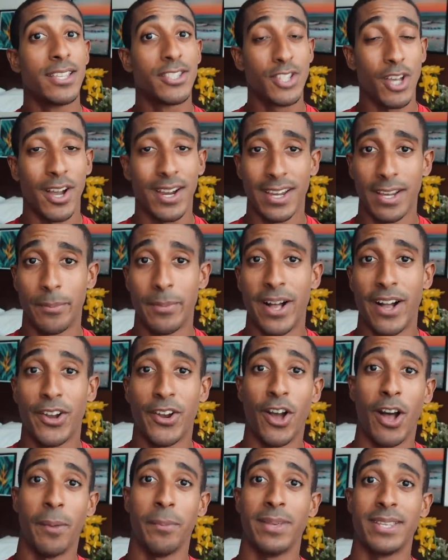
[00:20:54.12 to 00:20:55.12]
Talking
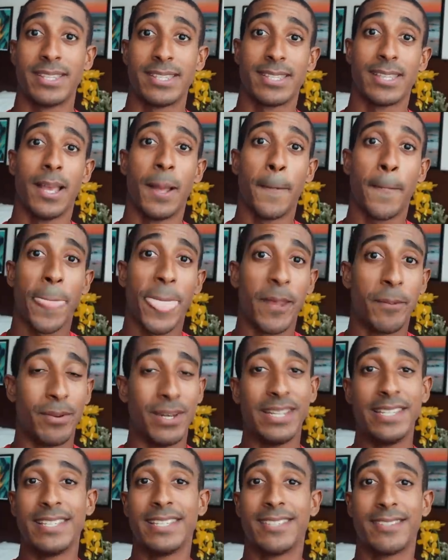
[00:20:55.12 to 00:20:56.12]
about comments,
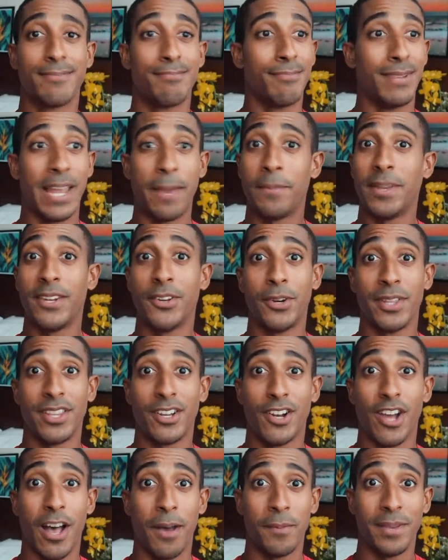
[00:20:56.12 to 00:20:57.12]
please let me know in
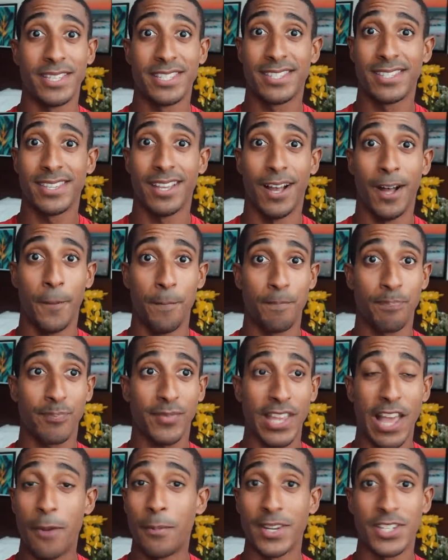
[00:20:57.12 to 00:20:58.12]
the comments,
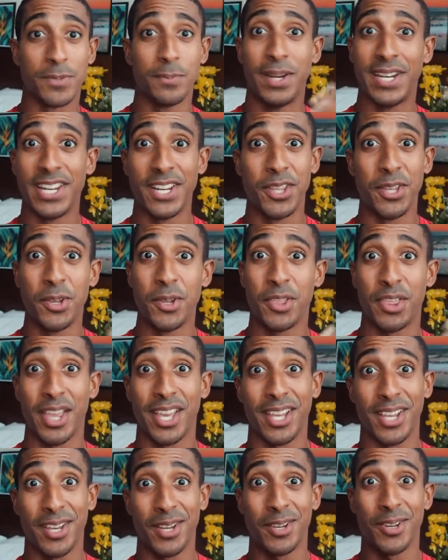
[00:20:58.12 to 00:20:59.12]
how much money do you
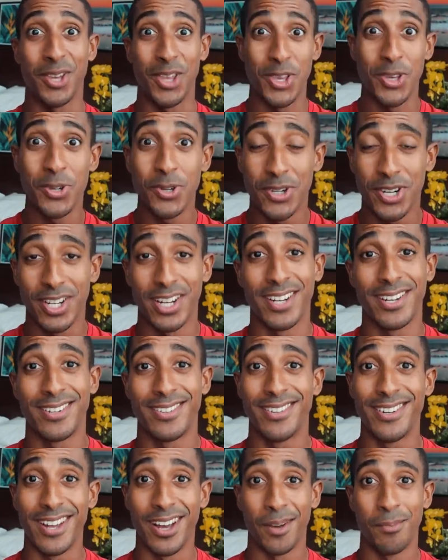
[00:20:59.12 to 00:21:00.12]
think you could
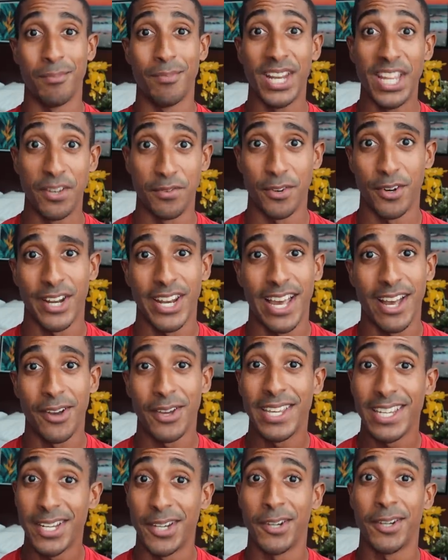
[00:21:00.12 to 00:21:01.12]
live on
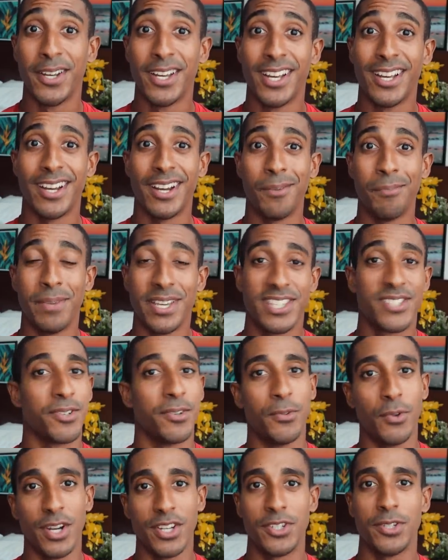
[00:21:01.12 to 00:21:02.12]
out here, based
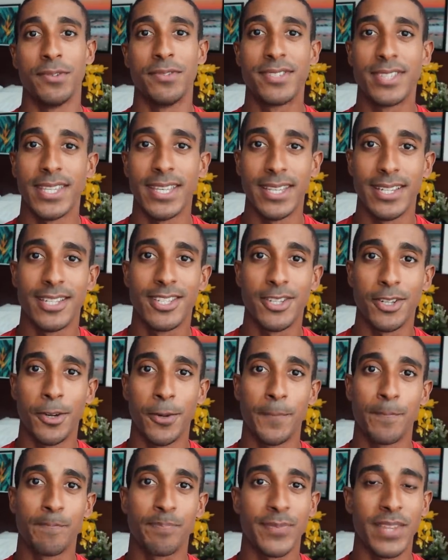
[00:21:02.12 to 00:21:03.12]
on what you've seen.
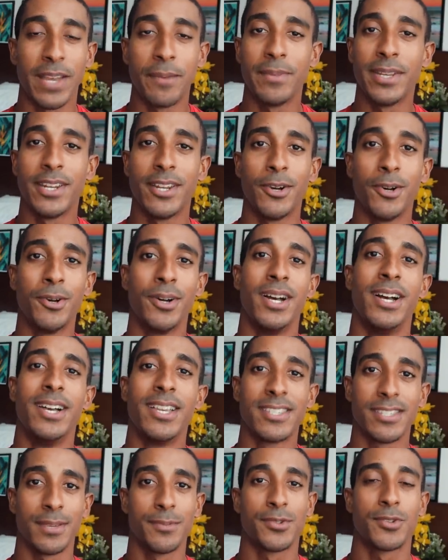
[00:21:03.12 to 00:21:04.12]
So let me know,
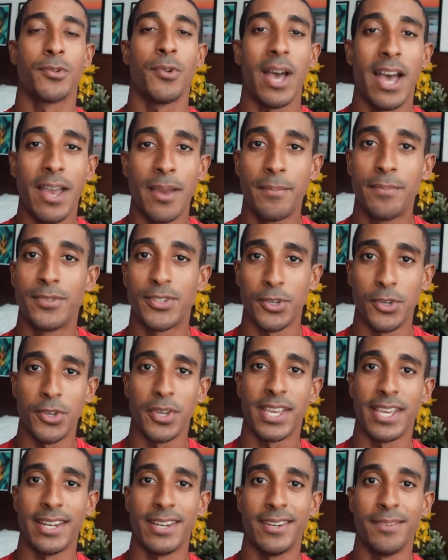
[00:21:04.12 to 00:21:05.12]
subscribe so
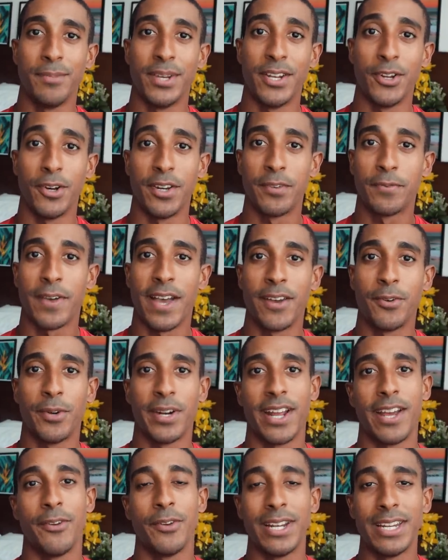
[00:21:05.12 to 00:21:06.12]
you can be notified when I